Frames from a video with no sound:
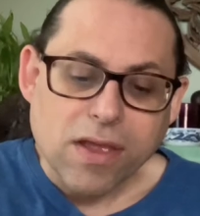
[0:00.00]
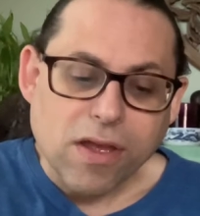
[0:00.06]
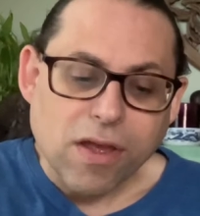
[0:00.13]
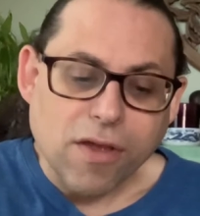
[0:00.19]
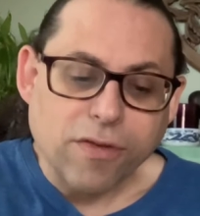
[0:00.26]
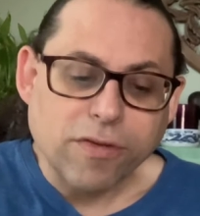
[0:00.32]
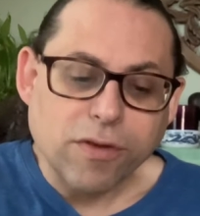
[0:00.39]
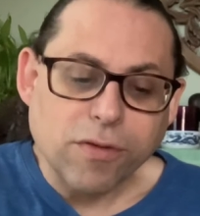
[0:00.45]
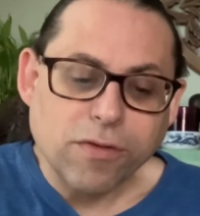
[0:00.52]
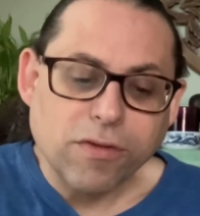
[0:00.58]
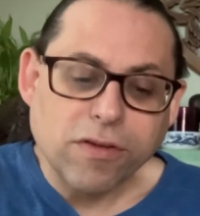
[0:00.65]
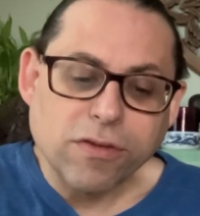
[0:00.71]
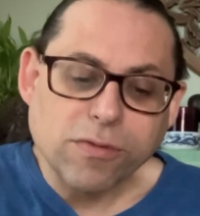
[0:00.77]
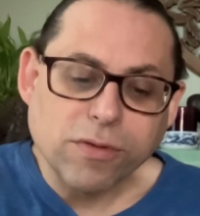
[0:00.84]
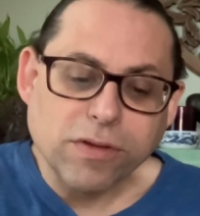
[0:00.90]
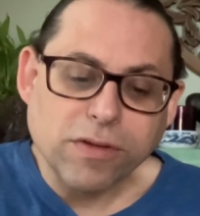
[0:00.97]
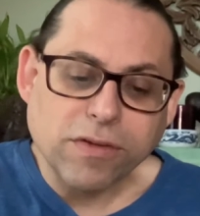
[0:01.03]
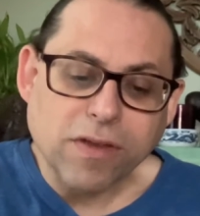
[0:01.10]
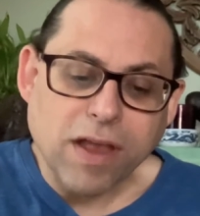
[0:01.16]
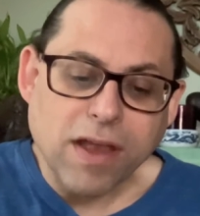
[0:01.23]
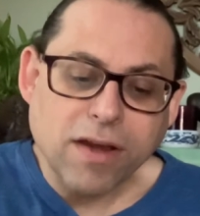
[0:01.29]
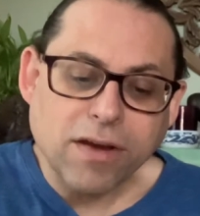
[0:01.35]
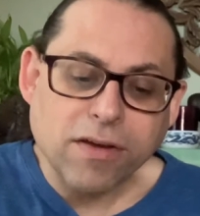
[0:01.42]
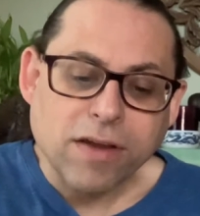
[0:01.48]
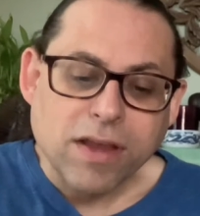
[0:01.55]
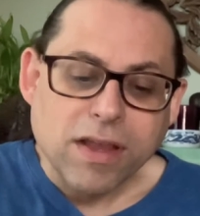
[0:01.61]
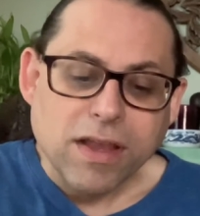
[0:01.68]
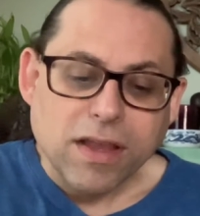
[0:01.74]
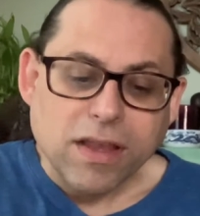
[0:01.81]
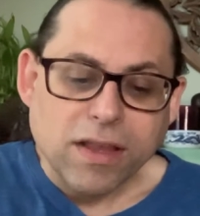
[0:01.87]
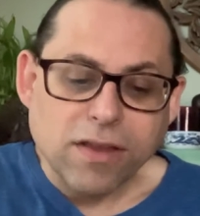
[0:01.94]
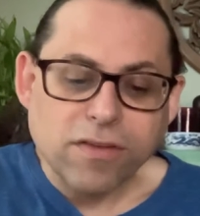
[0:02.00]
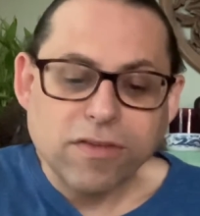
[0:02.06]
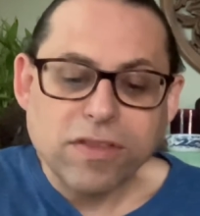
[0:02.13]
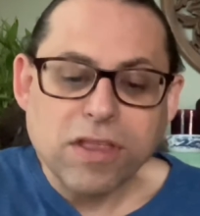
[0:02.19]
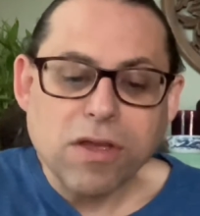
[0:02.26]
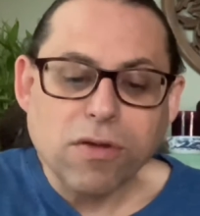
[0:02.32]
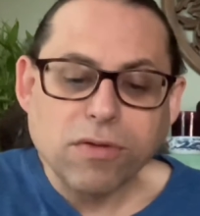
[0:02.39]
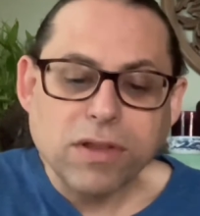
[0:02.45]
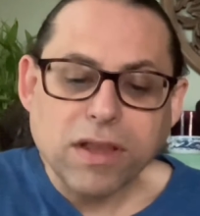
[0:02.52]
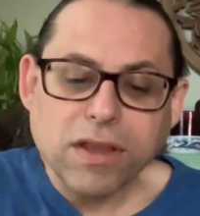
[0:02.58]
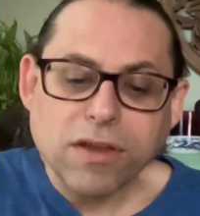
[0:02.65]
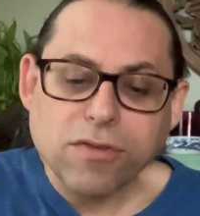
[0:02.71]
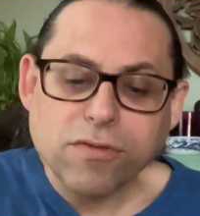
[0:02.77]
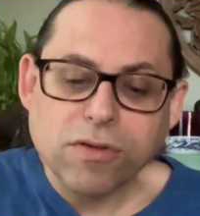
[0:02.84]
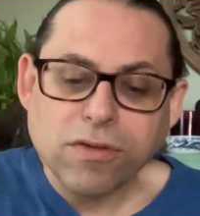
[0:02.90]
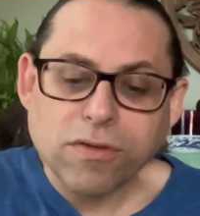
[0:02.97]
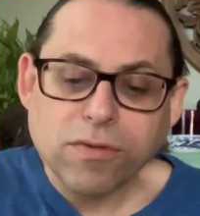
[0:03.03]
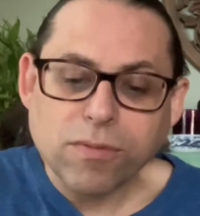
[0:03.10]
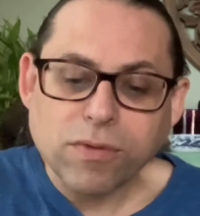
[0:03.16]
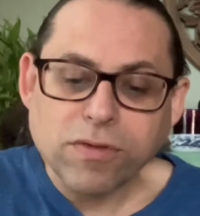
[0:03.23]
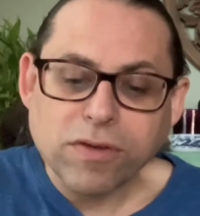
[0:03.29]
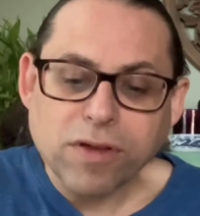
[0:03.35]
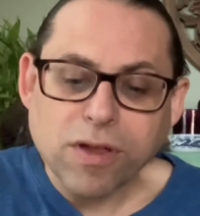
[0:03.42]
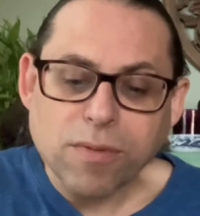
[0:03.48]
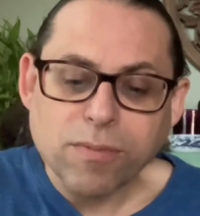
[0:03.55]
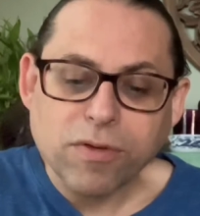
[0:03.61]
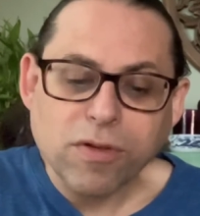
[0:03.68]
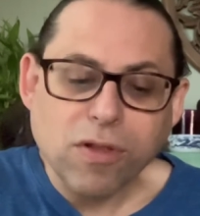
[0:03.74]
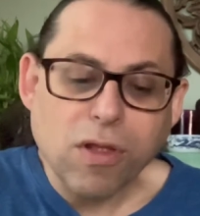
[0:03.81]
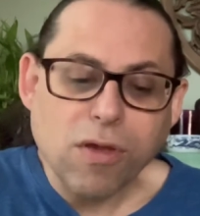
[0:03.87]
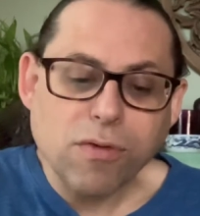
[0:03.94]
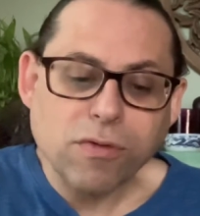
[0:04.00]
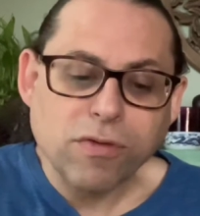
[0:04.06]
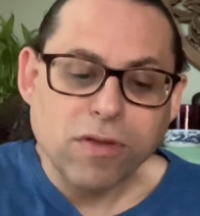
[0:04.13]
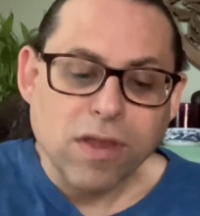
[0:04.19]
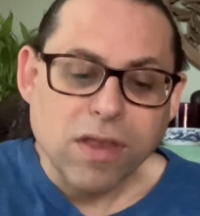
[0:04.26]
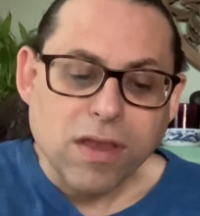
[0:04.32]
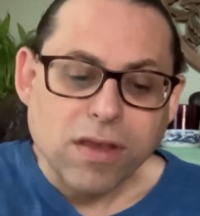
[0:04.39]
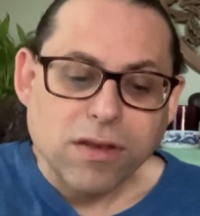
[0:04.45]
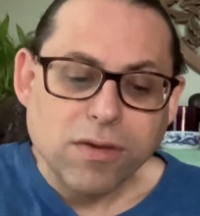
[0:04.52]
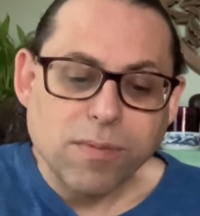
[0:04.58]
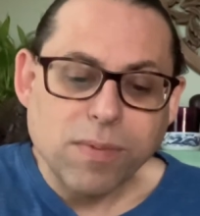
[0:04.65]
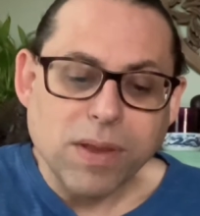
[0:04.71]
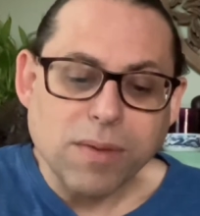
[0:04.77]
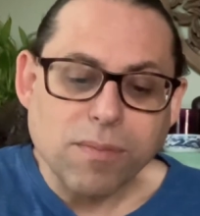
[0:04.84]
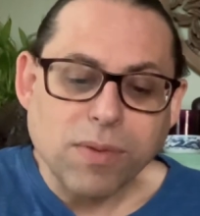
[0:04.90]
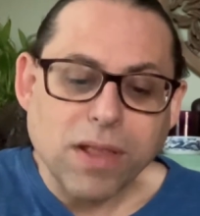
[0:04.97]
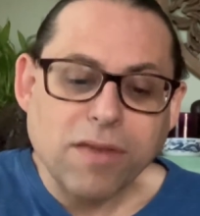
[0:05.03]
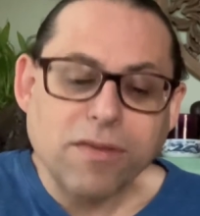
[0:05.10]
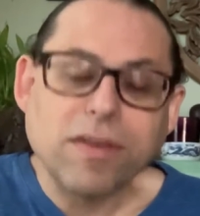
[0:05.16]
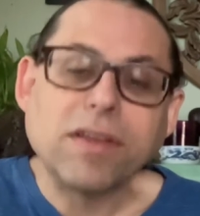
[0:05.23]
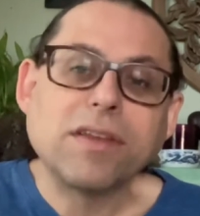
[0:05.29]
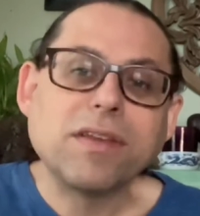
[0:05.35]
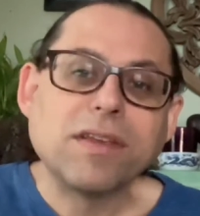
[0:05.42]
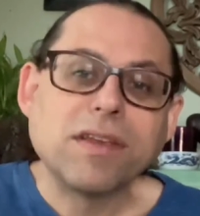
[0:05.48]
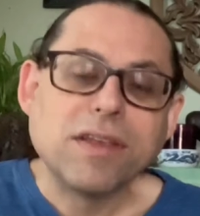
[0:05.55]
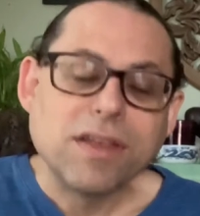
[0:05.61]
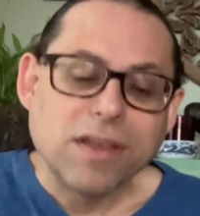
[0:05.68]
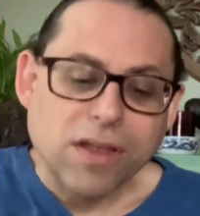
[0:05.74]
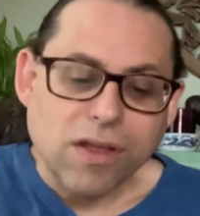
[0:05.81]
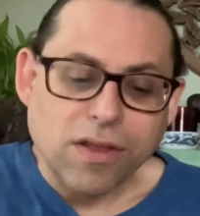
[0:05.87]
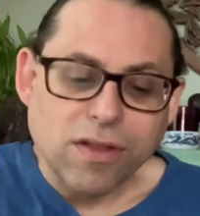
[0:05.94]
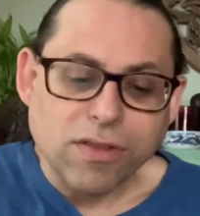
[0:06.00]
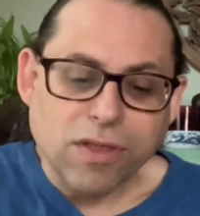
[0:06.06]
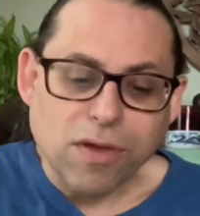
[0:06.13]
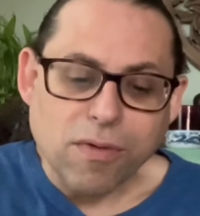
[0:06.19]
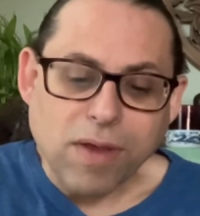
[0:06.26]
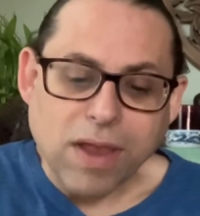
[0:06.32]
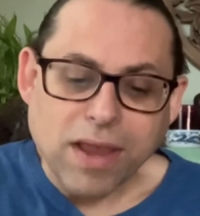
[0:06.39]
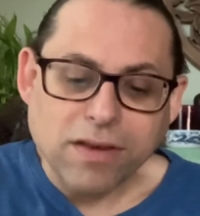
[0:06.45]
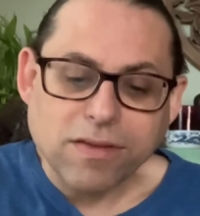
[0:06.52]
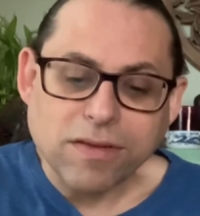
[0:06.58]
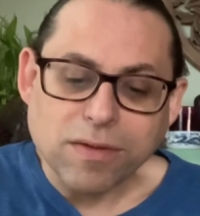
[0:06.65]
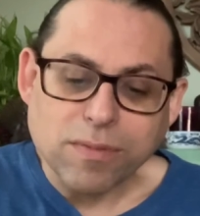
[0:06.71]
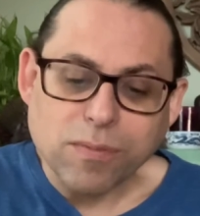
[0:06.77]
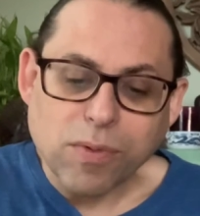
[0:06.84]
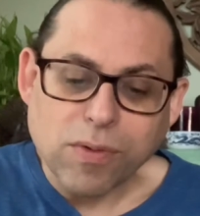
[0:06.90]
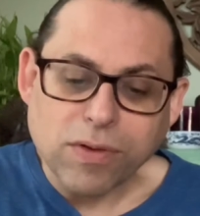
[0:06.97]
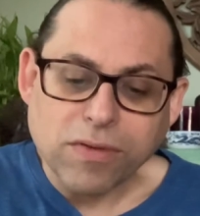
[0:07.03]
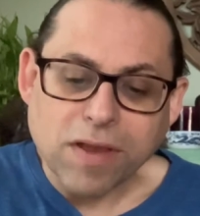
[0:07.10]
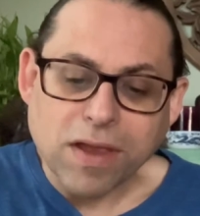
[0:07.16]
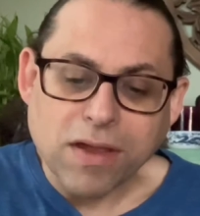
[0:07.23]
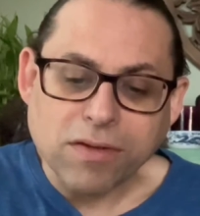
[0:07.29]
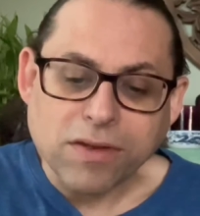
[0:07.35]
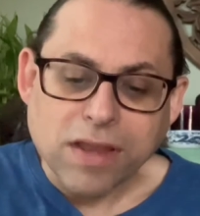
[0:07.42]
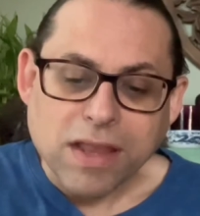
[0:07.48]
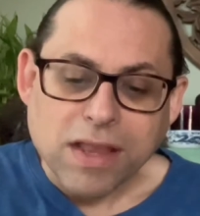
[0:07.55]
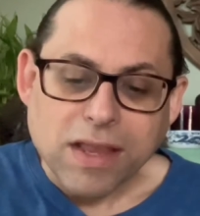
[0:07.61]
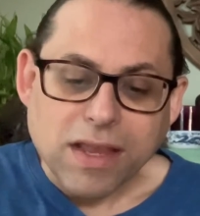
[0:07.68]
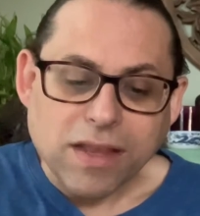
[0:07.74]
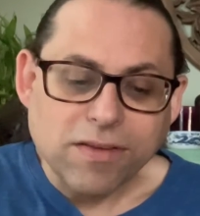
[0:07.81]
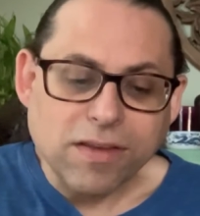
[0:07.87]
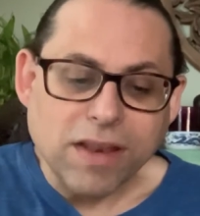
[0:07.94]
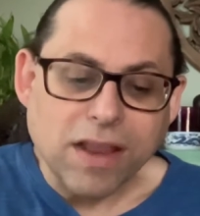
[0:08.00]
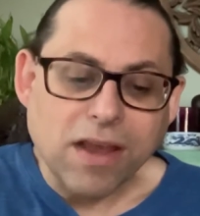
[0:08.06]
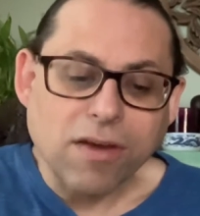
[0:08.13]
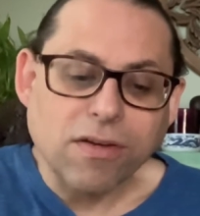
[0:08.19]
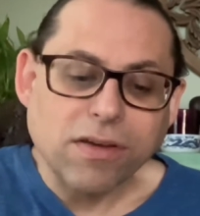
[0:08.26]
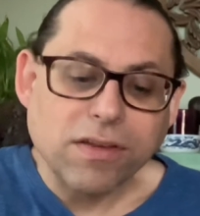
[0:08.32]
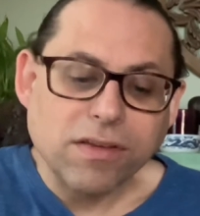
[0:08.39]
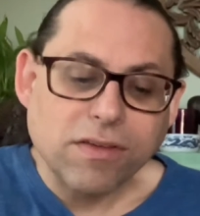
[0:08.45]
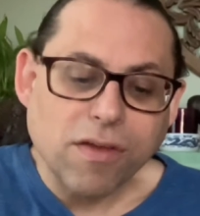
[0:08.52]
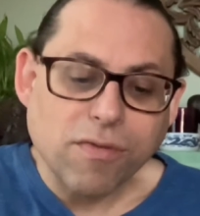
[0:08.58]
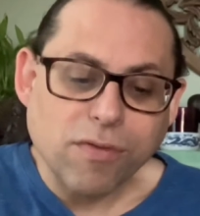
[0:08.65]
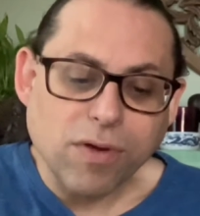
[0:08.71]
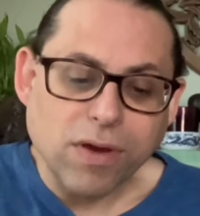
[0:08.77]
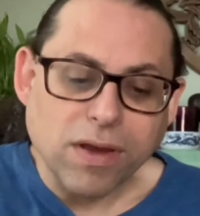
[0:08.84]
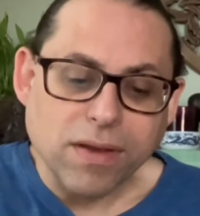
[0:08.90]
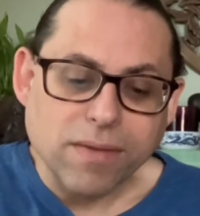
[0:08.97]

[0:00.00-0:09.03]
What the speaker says: Also, sensual desire is the only hindrance which comes close to being pleasant, although Hansen points out its inherent suffering.